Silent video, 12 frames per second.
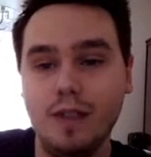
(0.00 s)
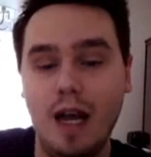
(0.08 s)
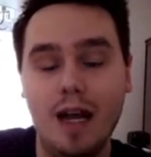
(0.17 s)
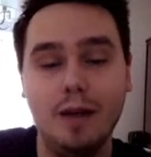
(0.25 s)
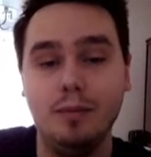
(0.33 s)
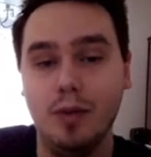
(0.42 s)

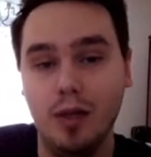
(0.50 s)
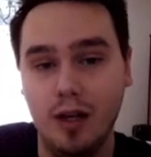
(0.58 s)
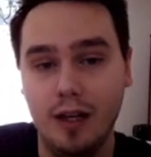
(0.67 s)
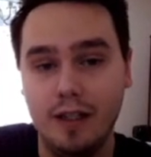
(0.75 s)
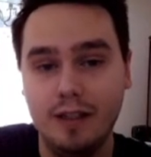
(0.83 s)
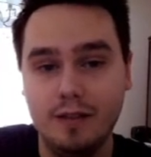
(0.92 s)
I
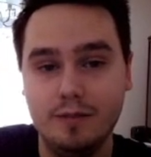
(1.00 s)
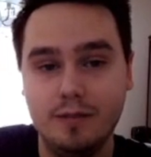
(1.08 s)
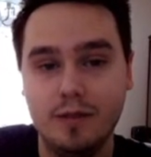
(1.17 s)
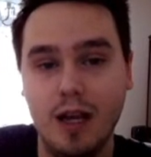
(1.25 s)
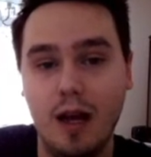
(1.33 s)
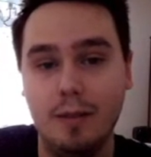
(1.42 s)
applaud
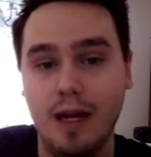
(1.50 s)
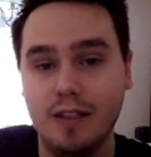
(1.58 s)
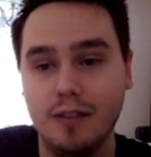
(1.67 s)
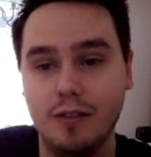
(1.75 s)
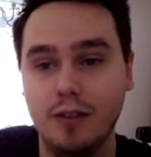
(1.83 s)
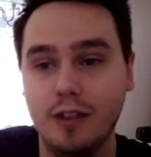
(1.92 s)
Top Hat
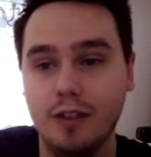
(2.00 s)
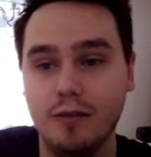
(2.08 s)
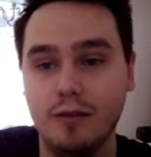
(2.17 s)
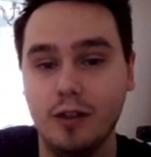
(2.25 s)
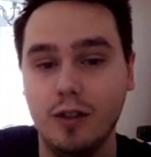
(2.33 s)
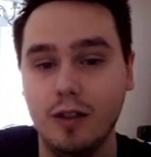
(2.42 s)
Studios
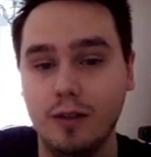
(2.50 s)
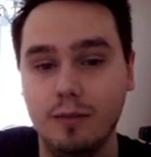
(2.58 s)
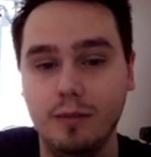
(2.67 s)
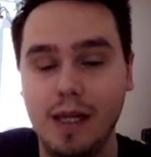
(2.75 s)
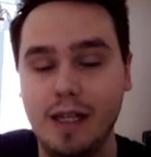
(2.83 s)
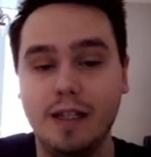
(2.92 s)
for
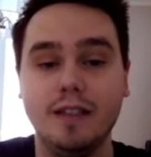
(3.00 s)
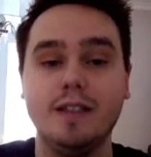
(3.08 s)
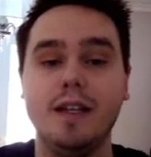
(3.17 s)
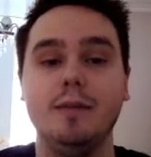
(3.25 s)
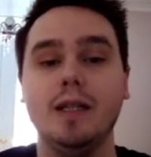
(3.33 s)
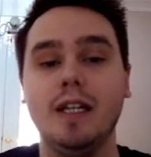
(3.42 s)
making a
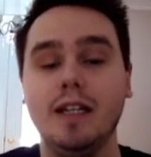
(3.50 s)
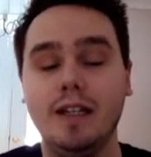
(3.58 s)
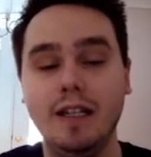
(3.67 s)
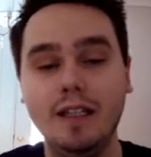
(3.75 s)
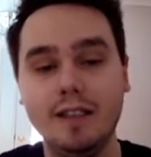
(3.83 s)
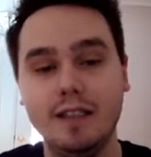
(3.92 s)
statement like
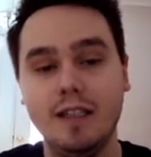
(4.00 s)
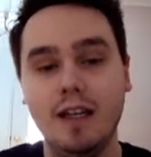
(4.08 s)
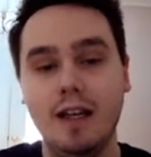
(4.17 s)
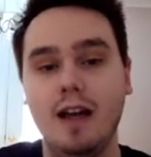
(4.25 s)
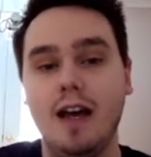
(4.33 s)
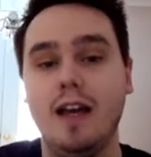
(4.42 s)
this.
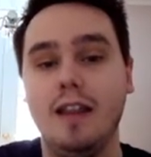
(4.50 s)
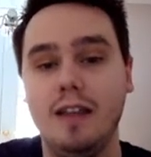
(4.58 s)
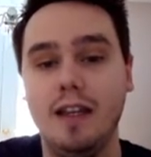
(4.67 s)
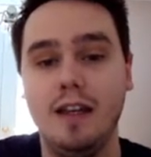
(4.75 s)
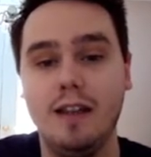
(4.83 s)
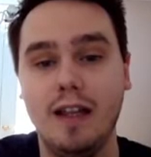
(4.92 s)
I
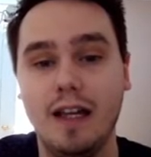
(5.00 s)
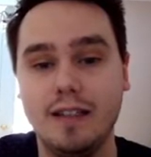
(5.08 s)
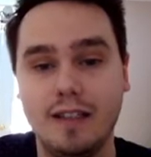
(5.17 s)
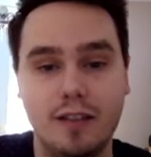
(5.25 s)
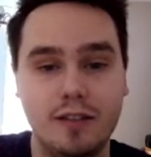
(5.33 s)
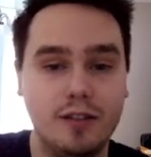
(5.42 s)
think that
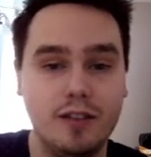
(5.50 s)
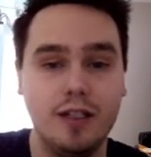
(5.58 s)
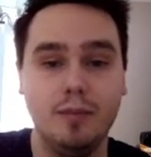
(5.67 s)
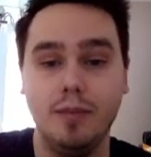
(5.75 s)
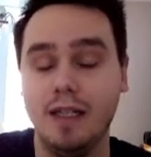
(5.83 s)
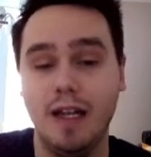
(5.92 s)

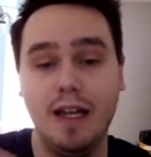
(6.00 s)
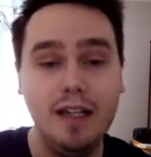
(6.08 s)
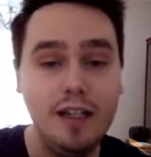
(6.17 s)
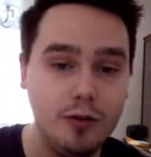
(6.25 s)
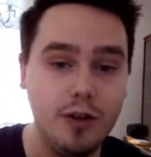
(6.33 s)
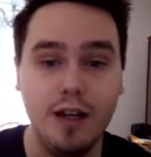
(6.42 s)
censorship in
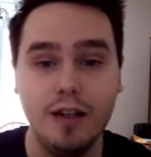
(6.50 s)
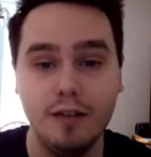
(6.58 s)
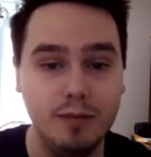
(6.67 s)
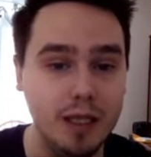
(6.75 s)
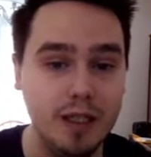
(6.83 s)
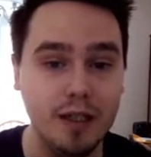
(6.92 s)
any
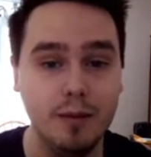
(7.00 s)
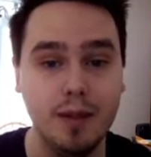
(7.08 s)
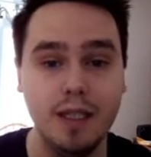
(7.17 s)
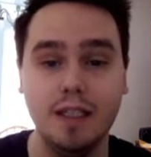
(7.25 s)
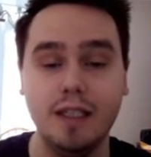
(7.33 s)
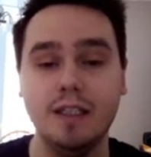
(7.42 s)
creative medium
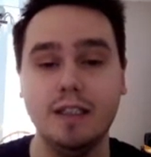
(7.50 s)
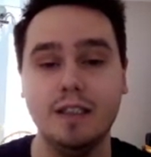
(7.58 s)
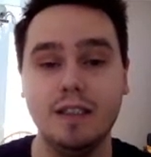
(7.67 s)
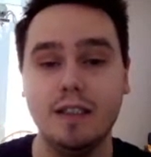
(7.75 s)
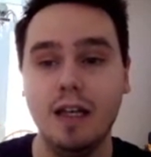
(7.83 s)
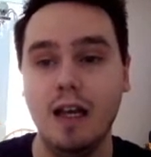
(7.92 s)

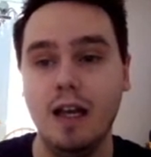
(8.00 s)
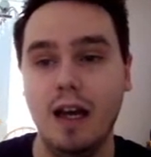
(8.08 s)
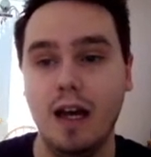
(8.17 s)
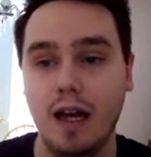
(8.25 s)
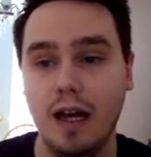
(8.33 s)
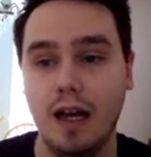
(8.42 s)
is.
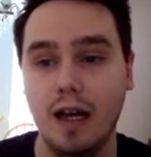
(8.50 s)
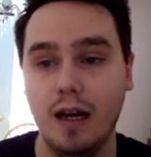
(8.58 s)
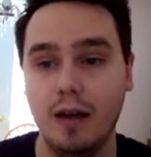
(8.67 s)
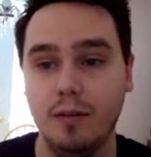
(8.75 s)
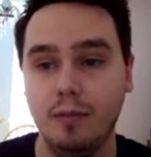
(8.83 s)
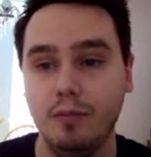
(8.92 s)
Uh,
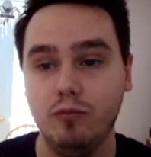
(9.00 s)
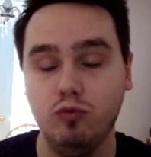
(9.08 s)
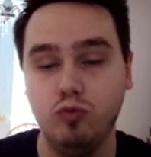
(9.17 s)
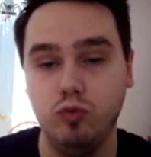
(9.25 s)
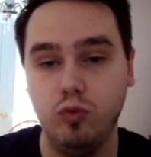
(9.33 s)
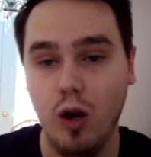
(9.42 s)

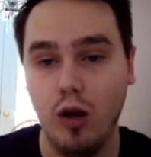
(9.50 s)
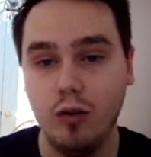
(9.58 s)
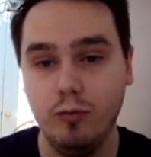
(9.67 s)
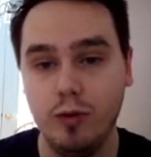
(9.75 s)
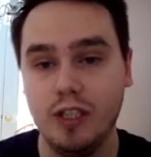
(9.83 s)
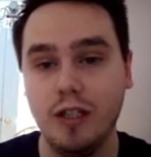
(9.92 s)

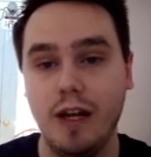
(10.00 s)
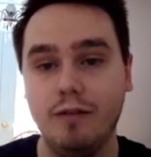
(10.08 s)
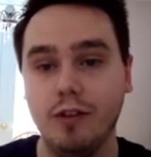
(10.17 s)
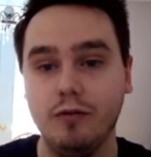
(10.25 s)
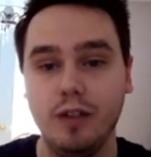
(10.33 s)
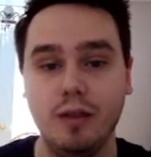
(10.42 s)
wrong. We should have
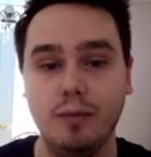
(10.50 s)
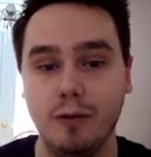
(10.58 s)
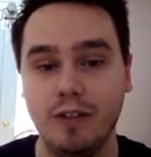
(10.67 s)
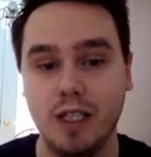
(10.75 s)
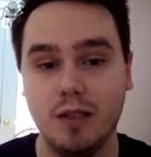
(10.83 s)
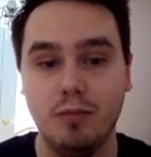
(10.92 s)
the freedom
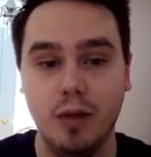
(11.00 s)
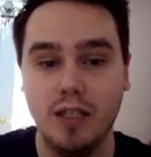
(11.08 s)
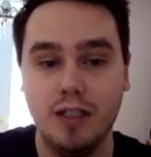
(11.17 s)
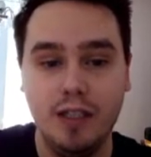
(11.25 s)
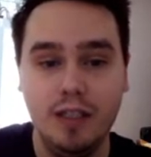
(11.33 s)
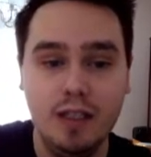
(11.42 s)
of
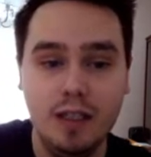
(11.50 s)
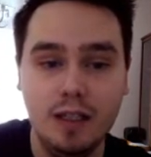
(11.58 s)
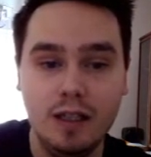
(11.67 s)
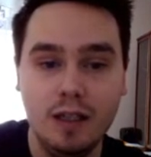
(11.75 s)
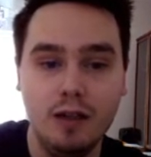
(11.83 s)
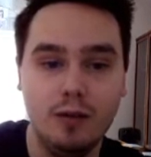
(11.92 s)
expression,
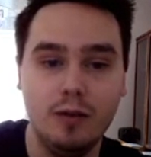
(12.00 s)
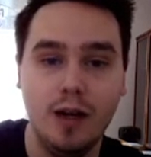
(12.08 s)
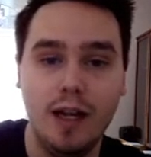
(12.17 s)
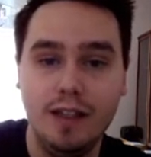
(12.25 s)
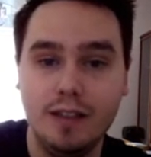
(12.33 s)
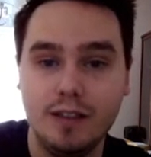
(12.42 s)

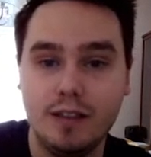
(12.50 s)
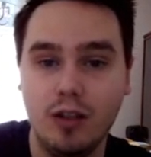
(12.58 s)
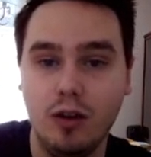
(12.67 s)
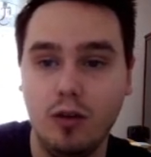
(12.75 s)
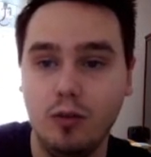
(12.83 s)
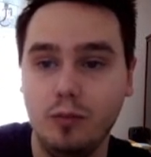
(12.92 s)
right?
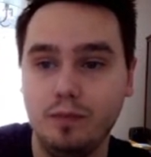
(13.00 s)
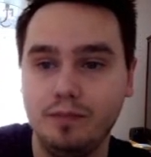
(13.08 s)
So,